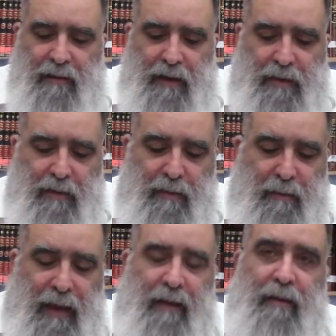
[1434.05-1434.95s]
The truth of the
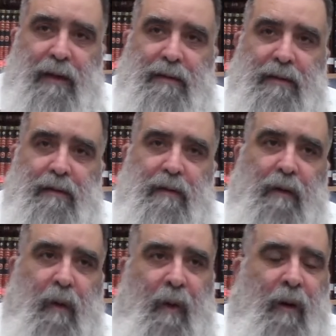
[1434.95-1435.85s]
matter is,
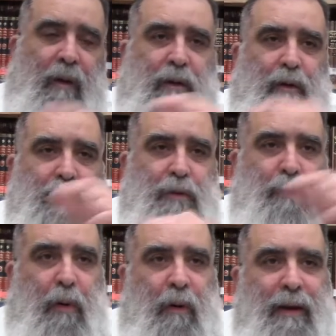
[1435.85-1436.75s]
all those
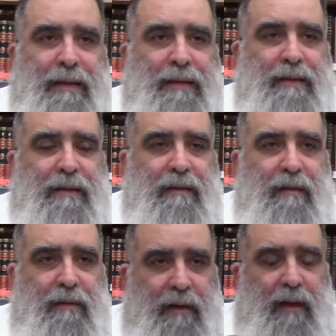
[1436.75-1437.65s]
points
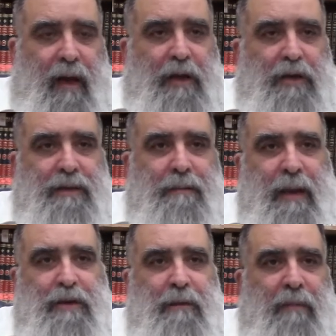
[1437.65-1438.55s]
that I just
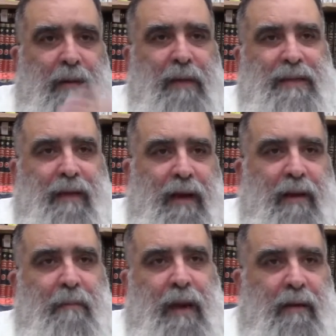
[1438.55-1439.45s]
mentioned, bar mitzvah,
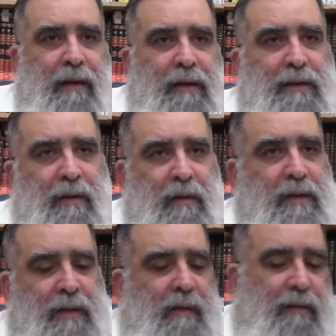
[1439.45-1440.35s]
getting married and so on
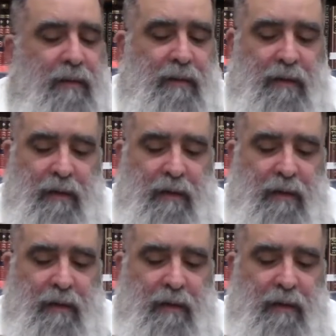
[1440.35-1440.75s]
and so forth,